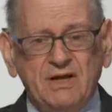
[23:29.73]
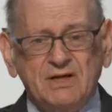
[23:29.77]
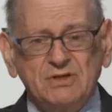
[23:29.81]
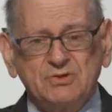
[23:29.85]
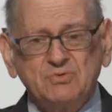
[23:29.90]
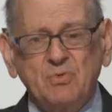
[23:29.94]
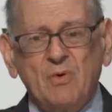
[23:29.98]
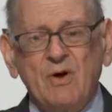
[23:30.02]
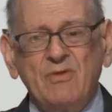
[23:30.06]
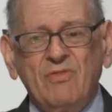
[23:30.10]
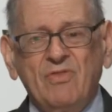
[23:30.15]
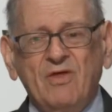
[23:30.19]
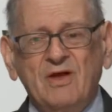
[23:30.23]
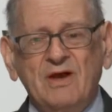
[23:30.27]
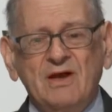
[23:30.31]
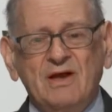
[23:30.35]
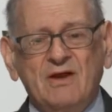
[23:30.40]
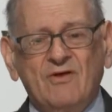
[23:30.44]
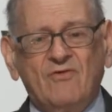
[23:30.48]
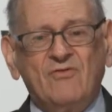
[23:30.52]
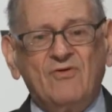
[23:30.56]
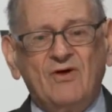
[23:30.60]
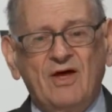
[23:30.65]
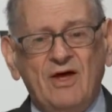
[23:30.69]
it's one thing
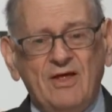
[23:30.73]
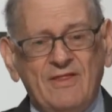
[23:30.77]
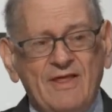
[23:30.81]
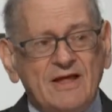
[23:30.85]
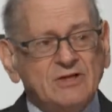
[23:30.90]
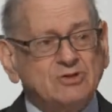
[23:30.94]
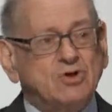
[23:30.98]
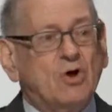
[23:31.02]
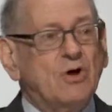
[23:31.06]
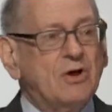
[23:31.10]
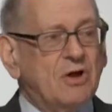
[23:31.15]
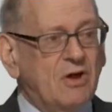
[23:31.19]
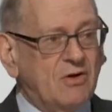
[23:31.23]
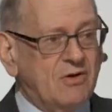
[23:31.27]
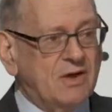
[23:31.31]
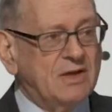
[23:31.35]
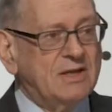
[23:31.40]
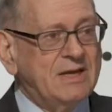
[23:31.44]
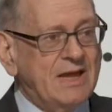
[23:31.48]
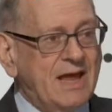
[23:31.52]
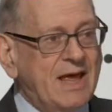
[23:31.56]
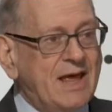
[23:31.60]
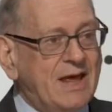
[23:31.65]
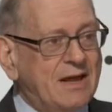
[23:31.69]
to say that's all you can
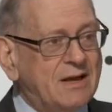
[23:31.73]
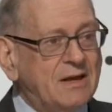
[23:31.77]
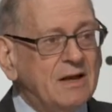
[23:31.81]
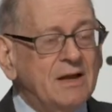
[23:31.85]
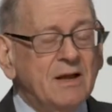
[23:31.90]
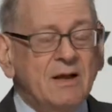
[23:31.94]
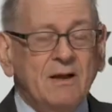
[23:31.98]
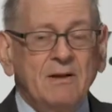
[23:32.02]
get,